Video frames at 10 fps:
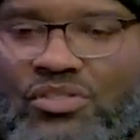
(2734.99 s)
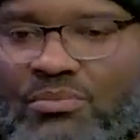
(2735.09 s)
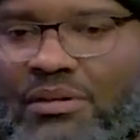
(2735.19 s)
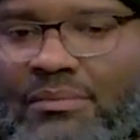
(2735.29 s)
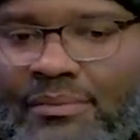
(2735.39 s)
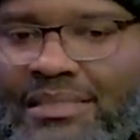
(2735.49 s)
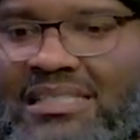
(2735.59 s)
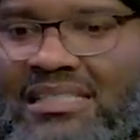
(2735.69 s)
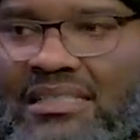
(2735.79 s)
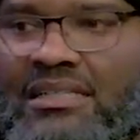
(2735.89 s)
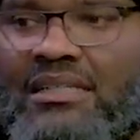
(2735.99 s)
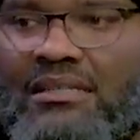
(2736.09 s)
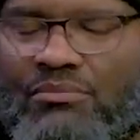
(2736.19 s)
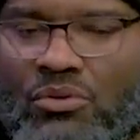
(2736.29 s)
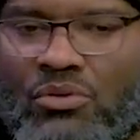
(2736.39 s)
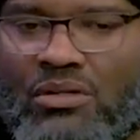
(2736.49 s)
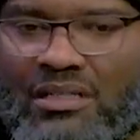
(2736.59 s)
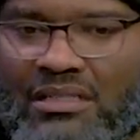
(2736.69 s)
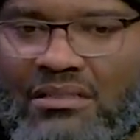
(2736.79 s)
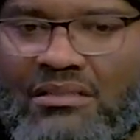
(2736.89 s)
you're probably seeing it more
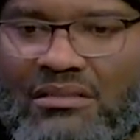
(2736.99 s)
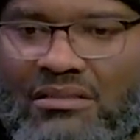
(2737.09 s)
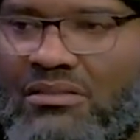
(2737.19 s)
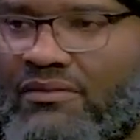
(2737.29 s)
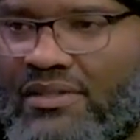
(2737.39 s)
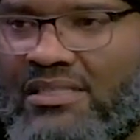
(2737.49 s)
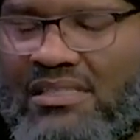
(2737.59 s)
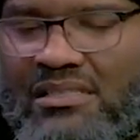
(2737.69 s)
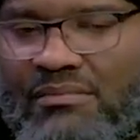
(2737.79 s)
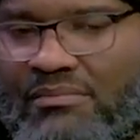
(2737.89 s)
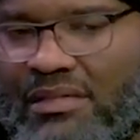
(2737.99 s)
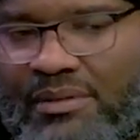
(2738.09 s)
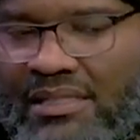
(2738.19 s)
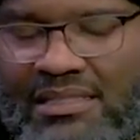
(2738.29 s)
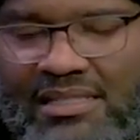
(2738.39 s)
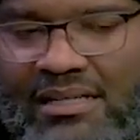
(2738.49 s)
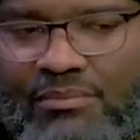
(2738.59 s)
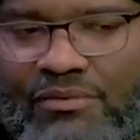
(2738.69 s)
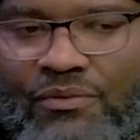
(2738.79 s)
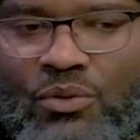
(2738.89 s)
in your face than maybe any mm. time
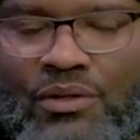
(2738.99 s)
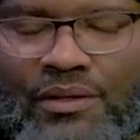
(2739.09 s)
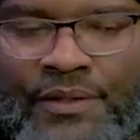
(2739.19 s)
before.